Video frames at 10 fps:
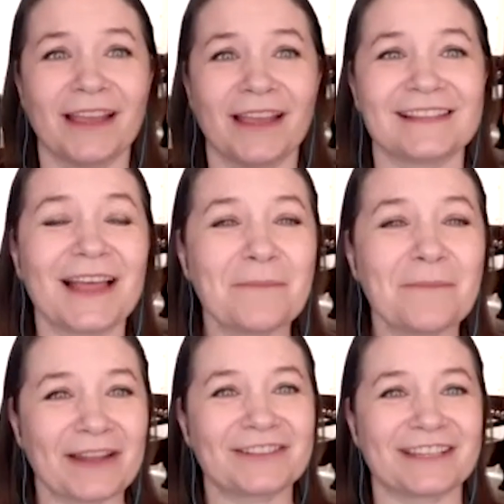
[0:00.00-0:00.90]
it's a lot
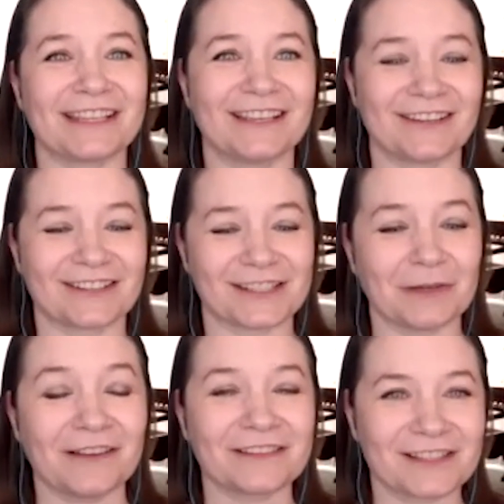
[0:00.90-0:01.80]
better to hear someone
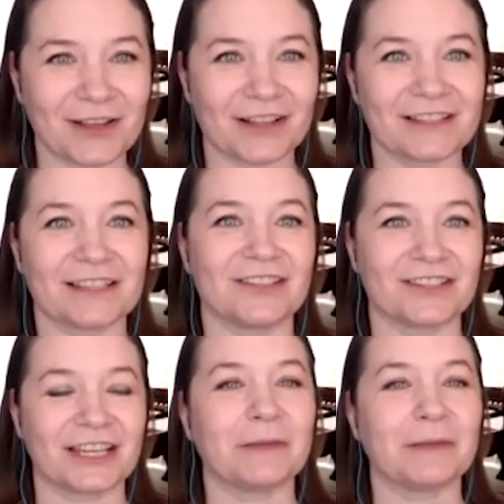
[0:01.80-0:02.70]
else's thoughts than
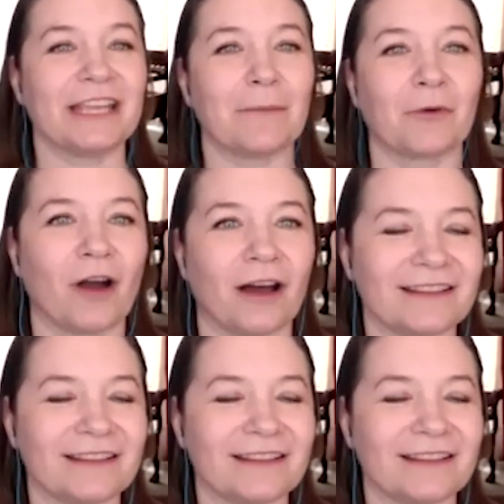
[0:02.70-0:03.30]
just hear me yammer on.